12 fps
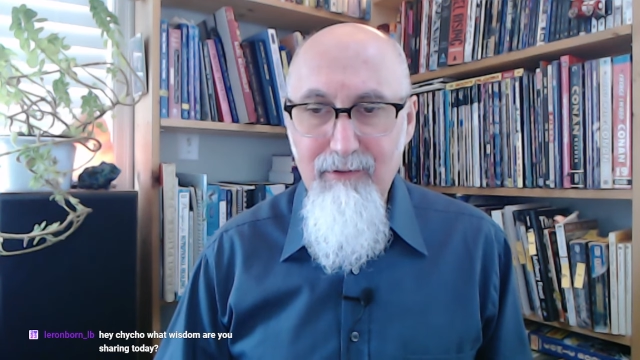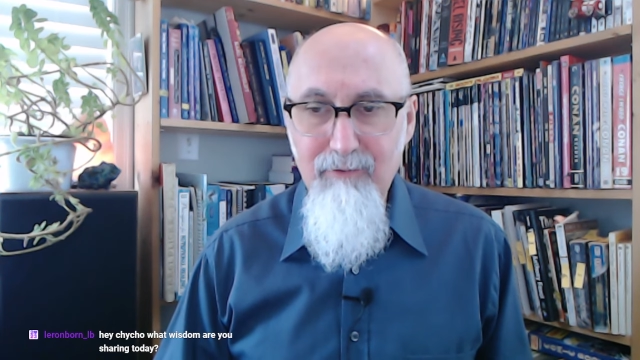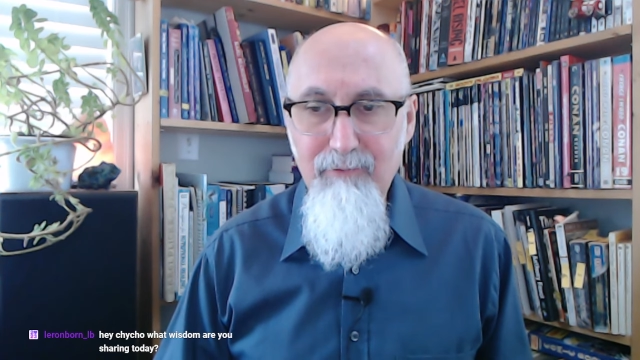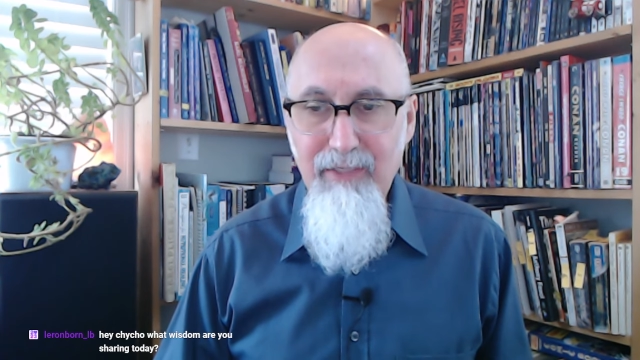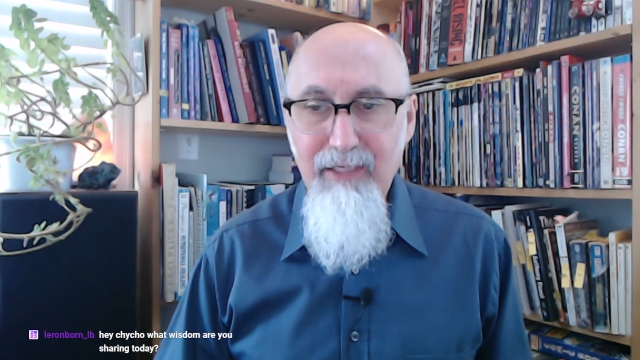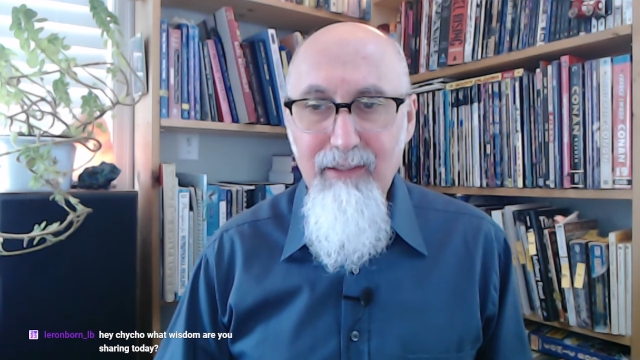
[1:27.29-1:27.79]

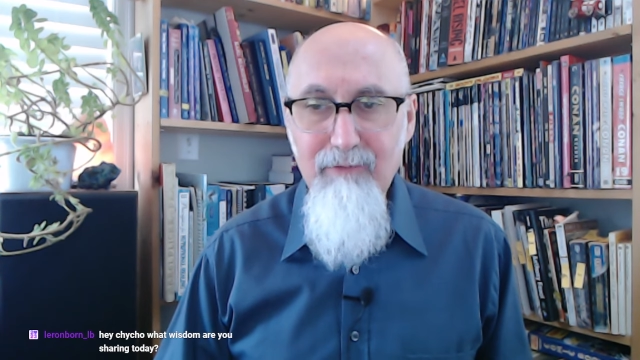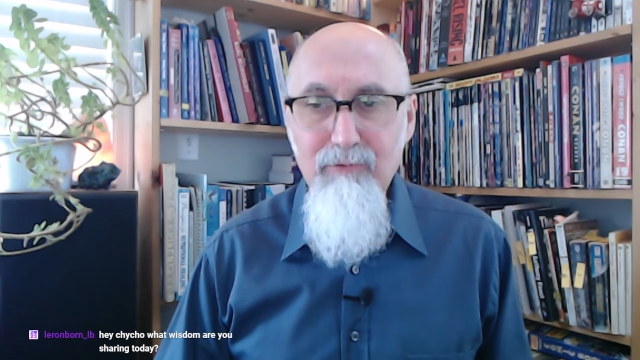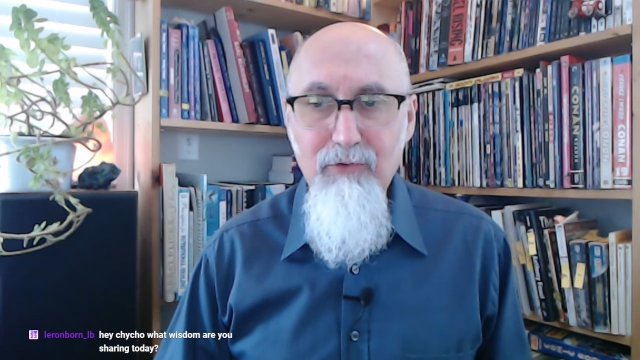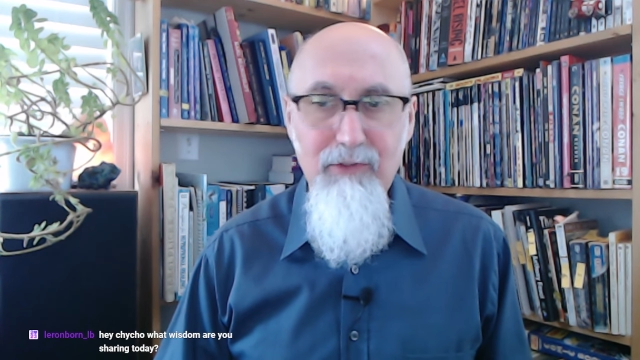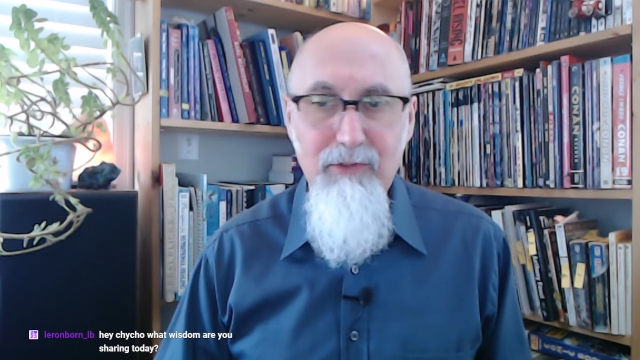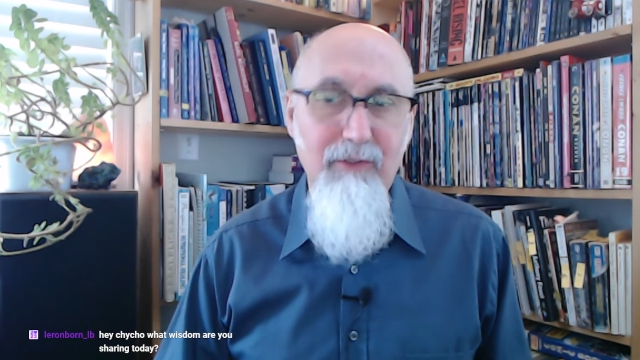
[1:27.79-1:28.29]
It'll make
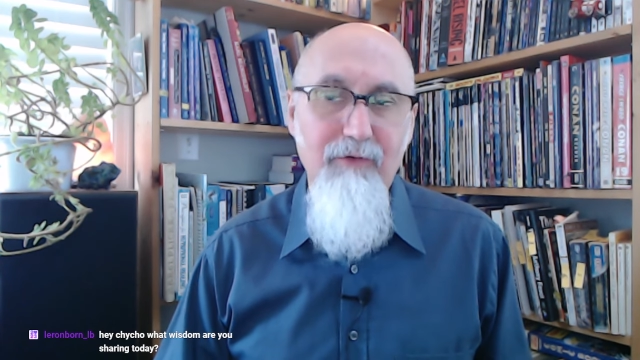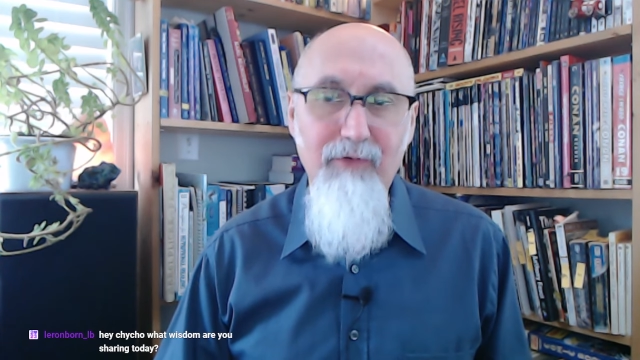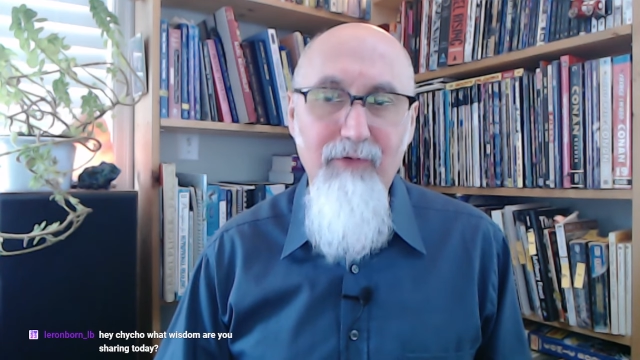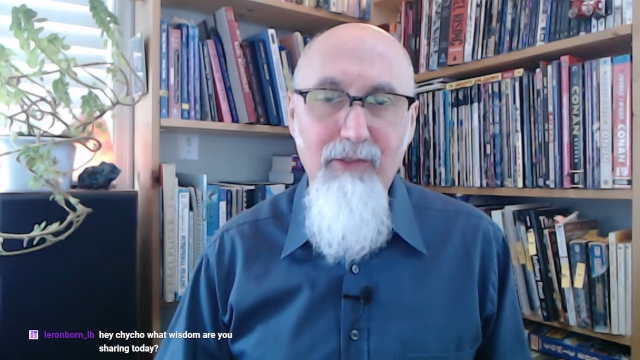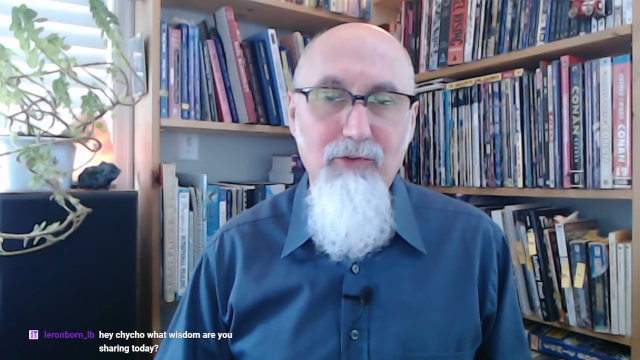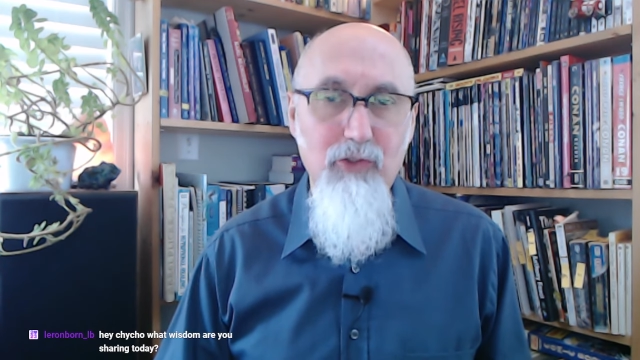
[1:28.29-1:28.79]
him look like a
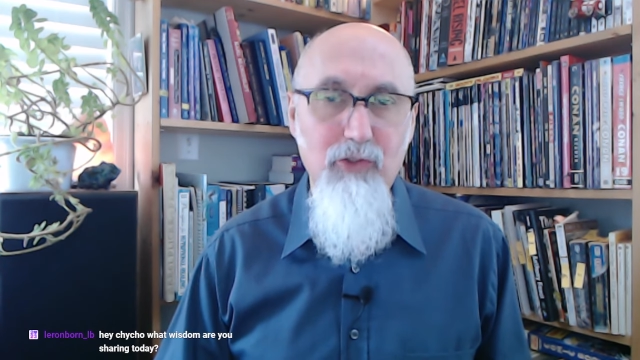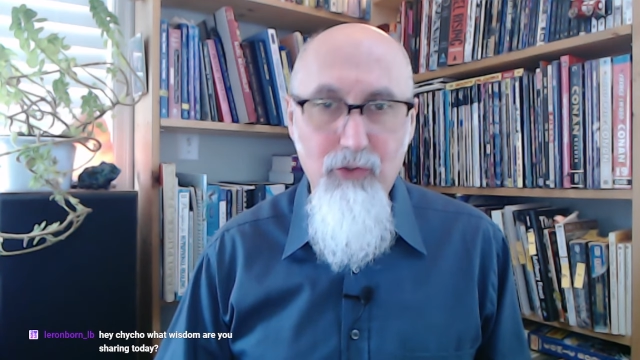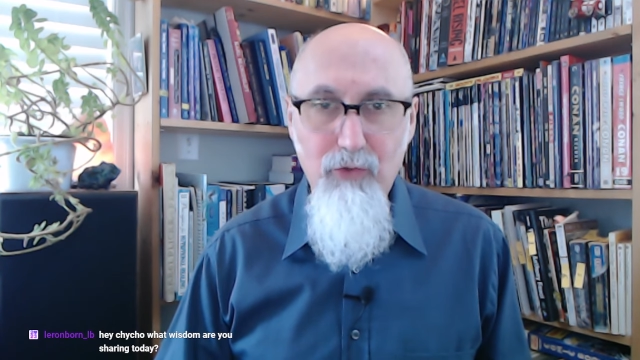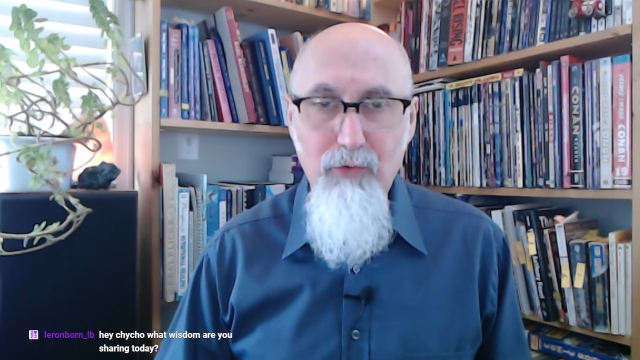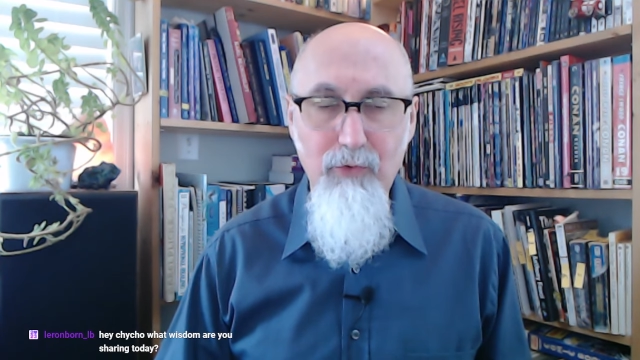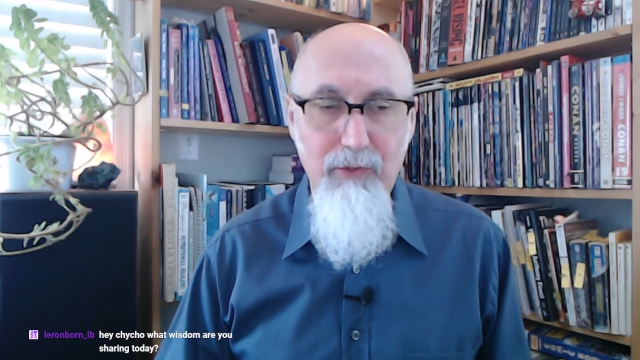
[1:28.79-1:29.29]
fucking
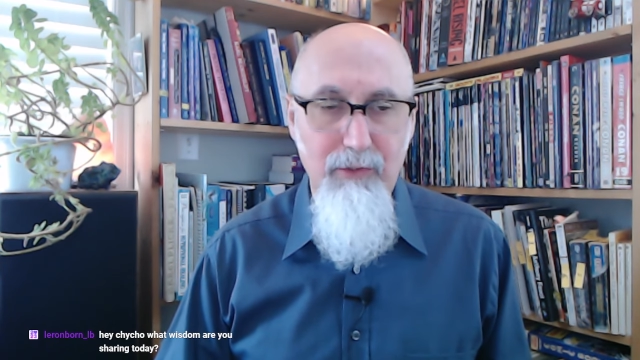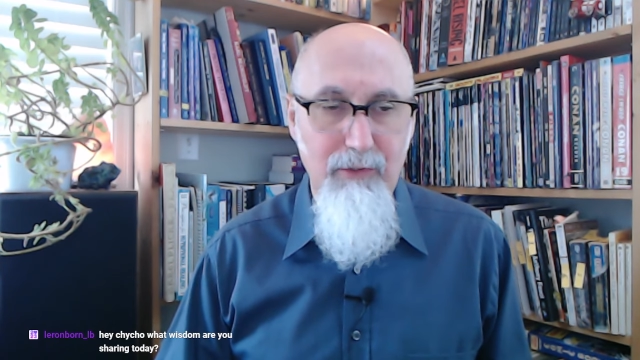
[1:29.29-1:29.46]
joke.